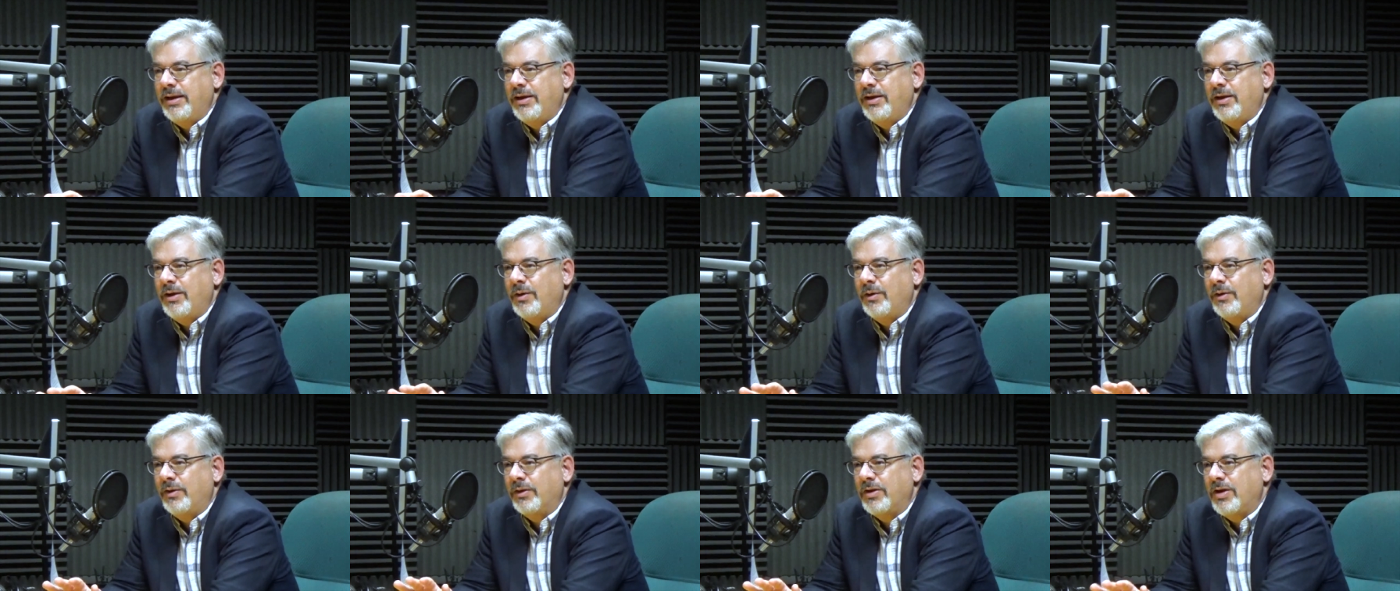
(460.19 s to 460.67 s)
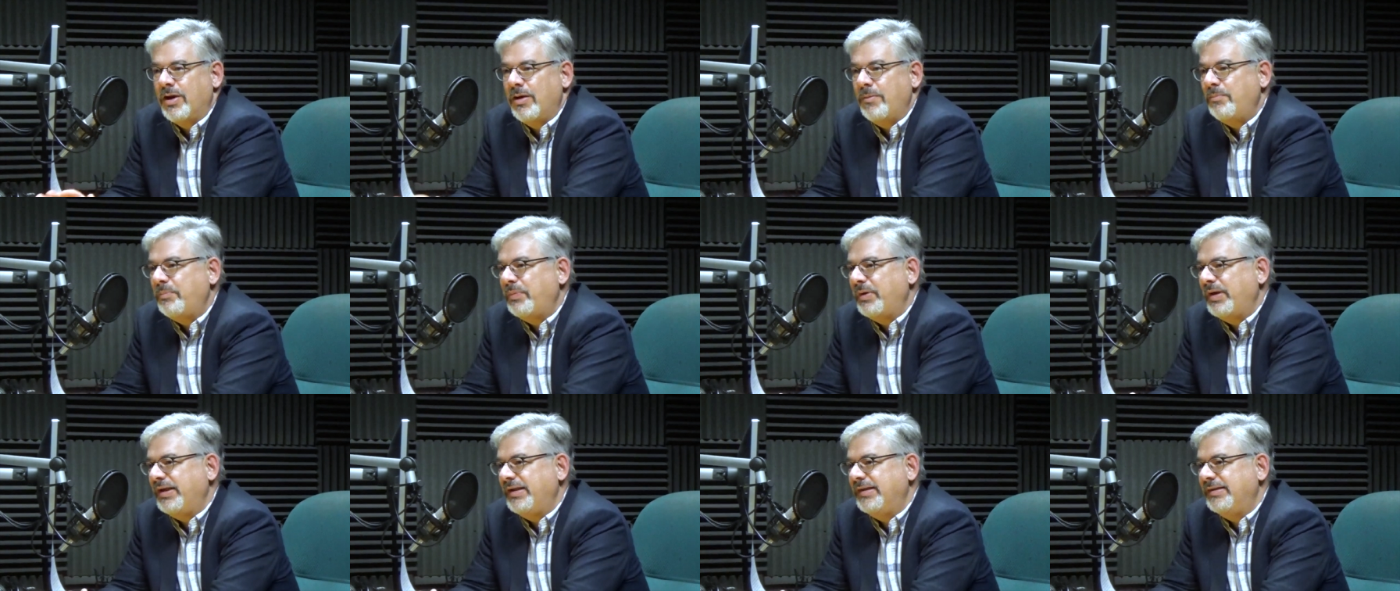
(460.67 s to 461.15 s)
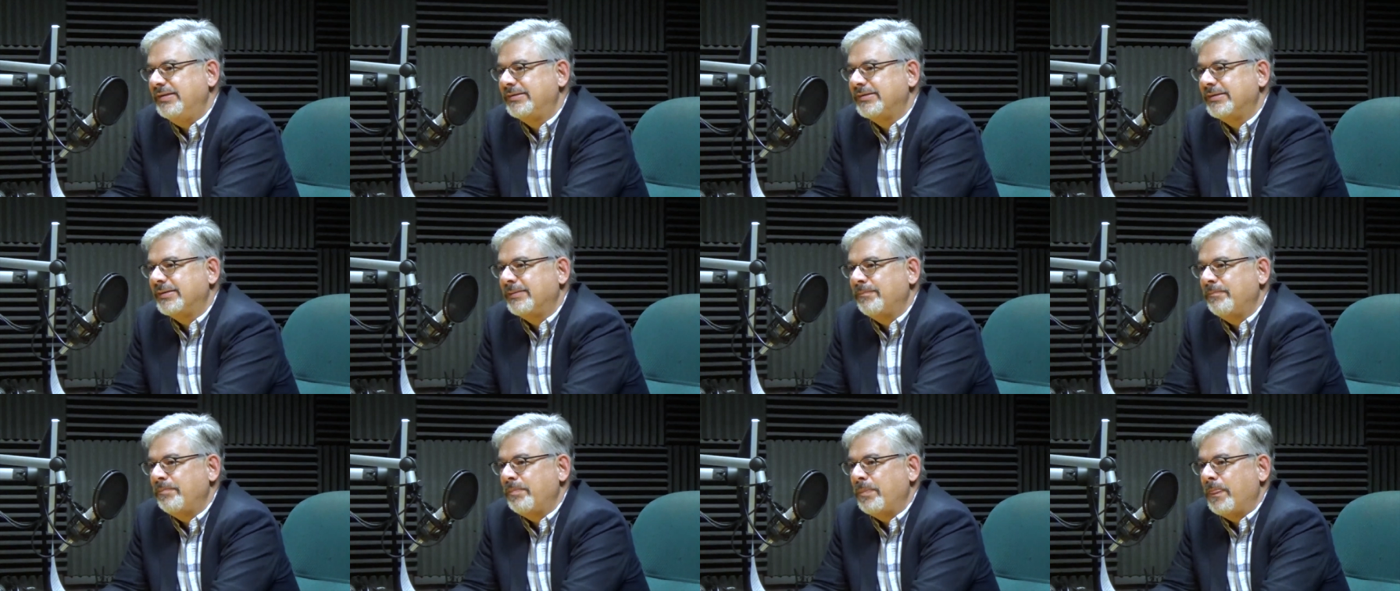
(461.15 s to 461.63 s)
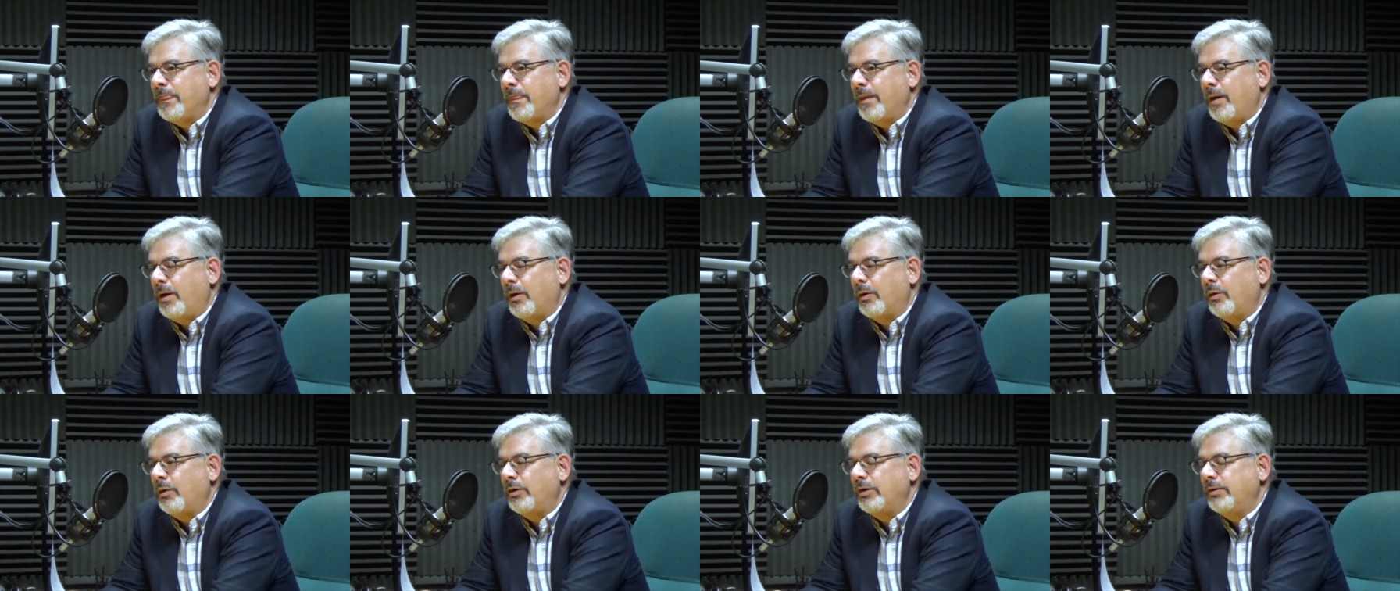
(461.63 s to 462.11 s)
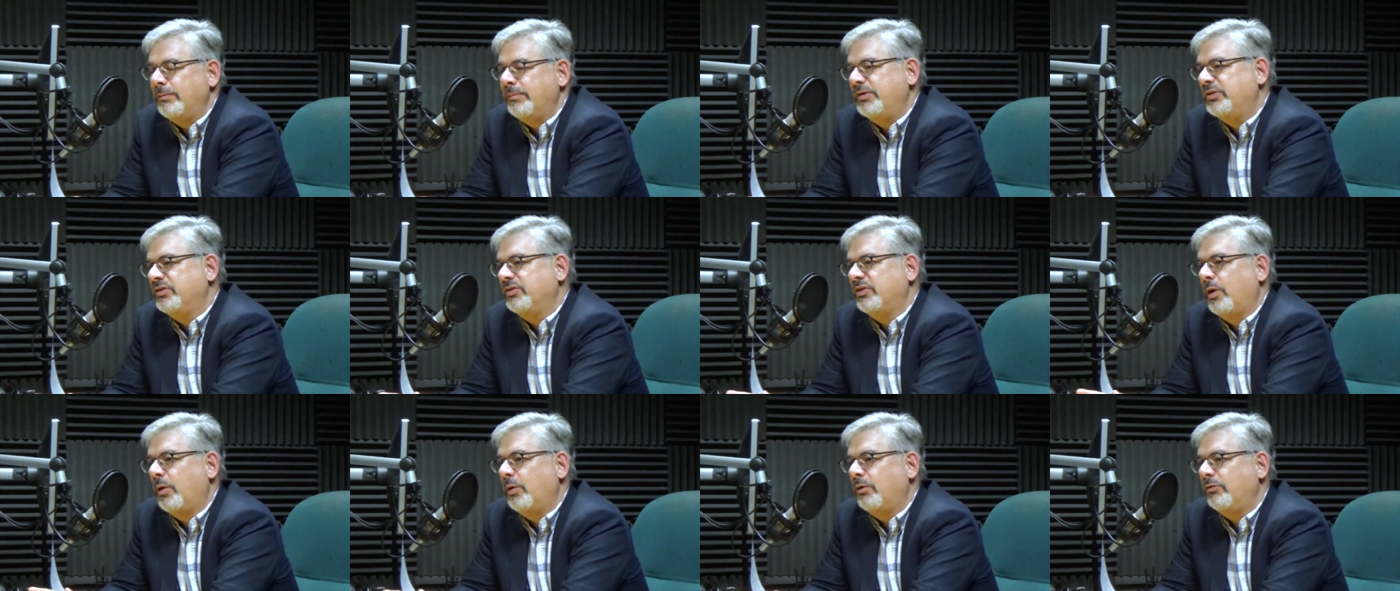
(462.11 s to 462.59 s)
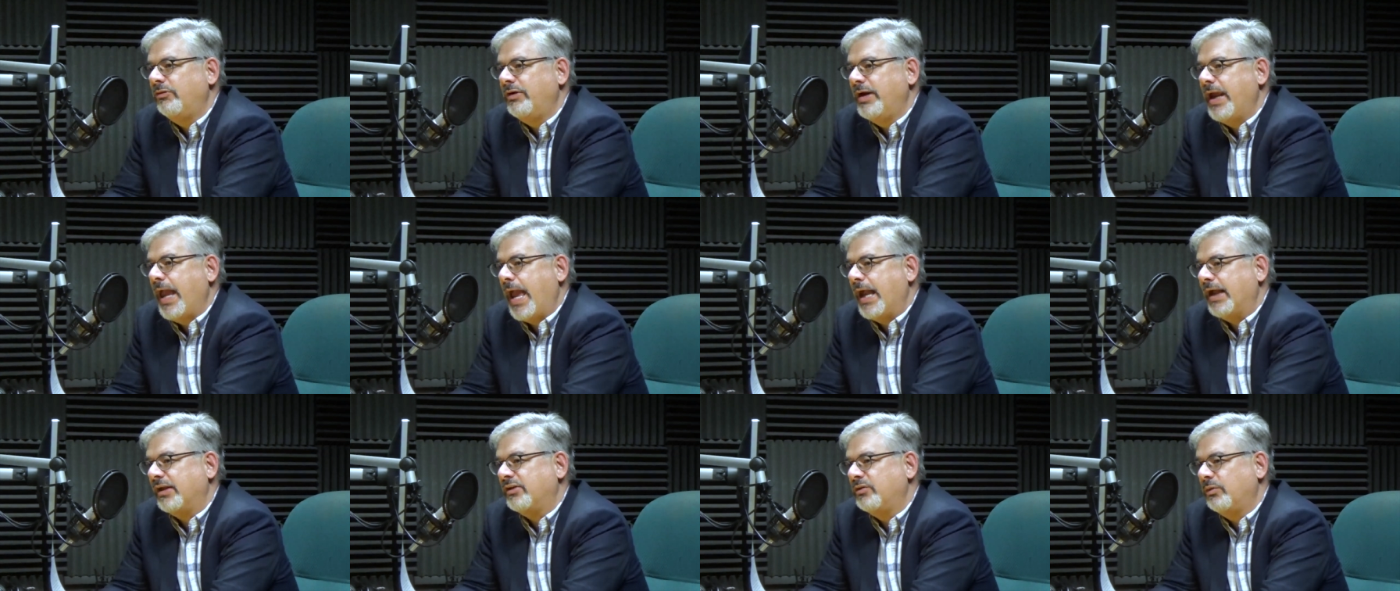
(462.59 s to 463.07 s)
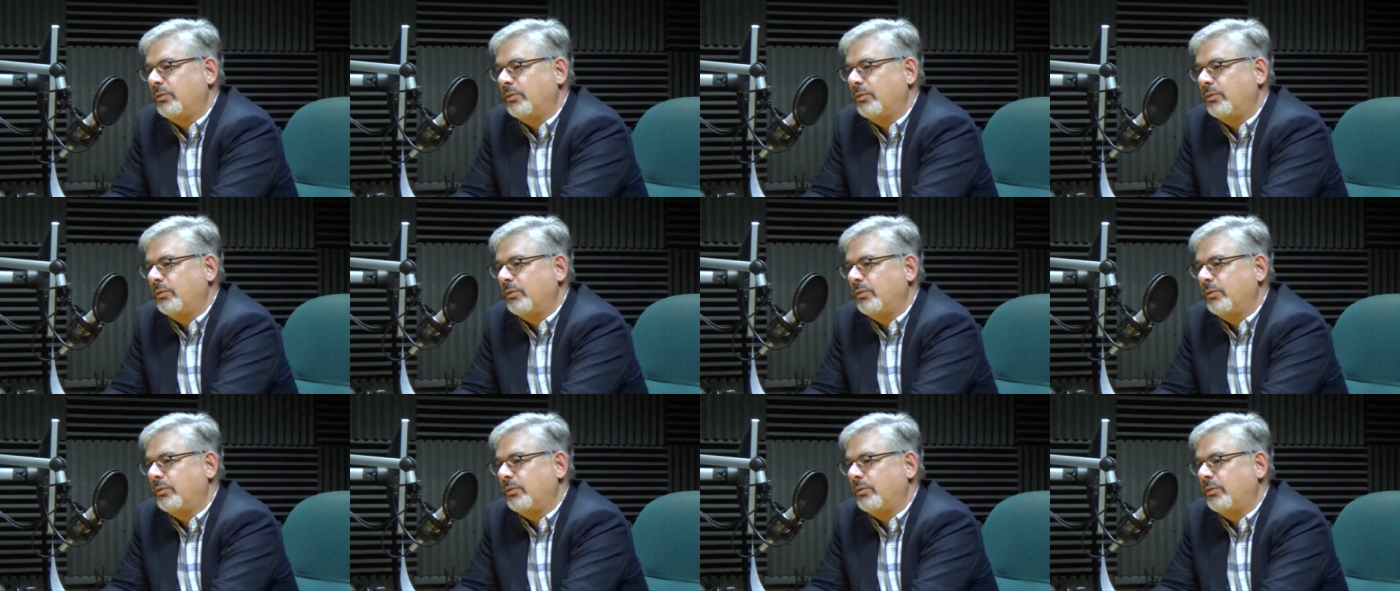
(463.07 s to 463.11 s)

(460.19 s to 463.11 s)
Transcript: you know, the companies are going to be slow to react.